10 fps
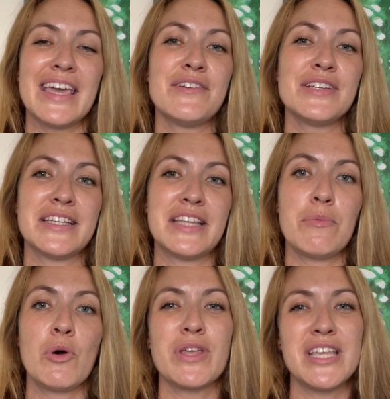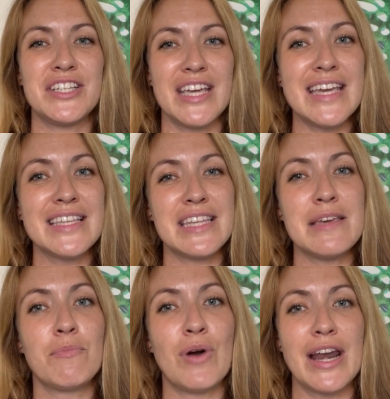here is a table with each
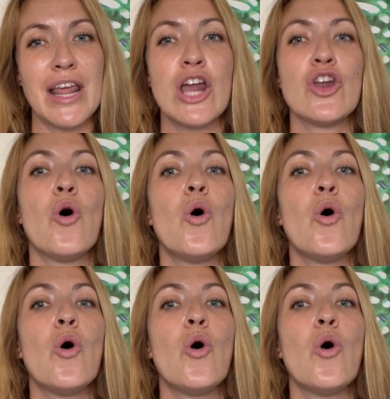eSIM brand and